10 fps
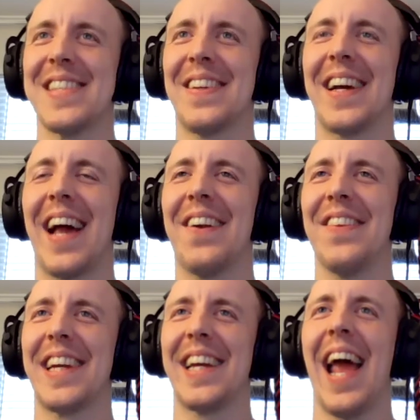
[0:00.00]
So like, oh, I don't
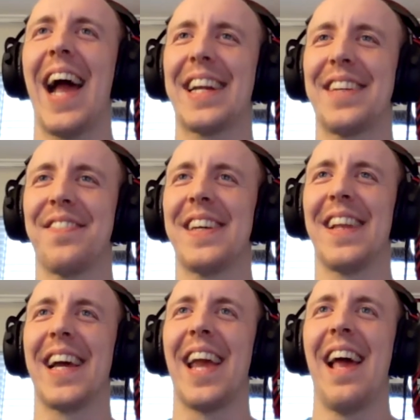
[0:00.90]
think he actively
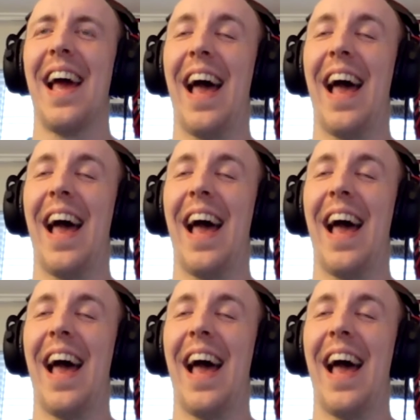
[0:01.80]
like